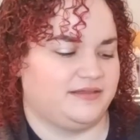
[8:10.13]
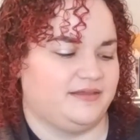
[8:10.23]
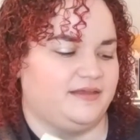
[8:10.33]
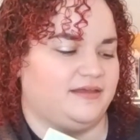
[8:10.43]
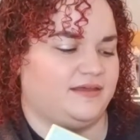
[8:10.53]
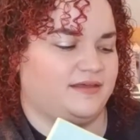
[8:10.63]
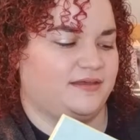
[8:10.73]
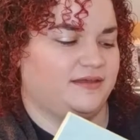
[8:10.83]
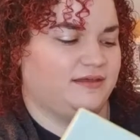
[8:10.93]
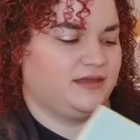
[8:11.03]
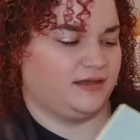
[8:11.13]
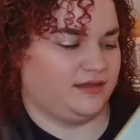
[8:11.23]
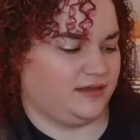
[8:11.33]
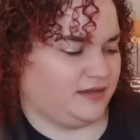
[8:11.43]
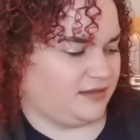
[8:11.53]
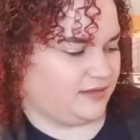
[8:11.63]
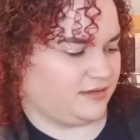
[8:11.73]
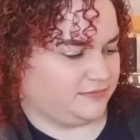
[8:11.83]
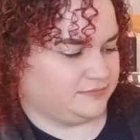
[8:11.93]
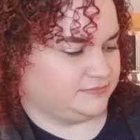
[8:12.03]

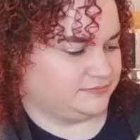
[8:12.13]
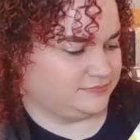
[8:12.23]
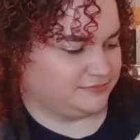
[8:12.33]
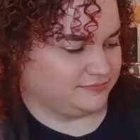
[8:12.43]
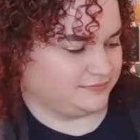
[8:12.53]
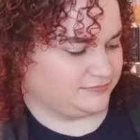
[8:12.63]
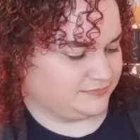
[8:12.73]
Nothing is said.